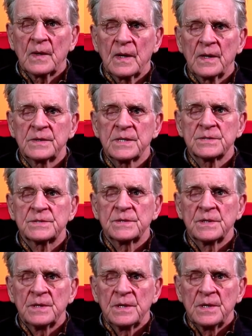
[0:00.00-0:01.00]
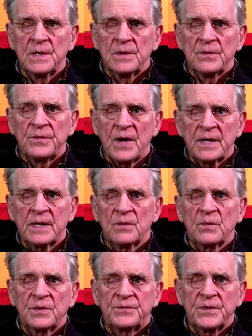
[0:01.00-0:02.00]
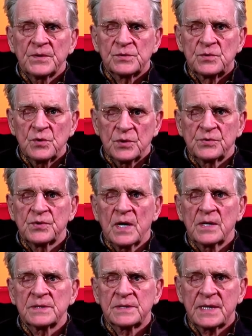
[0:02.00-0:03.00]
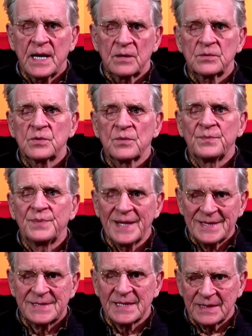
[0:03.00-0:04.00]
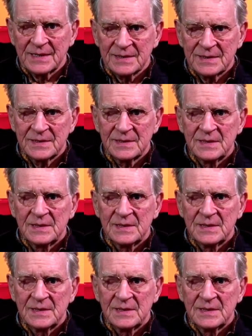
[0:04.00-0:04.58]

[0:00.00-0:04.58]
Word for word: And just find out what feels good. Try to count your blessings.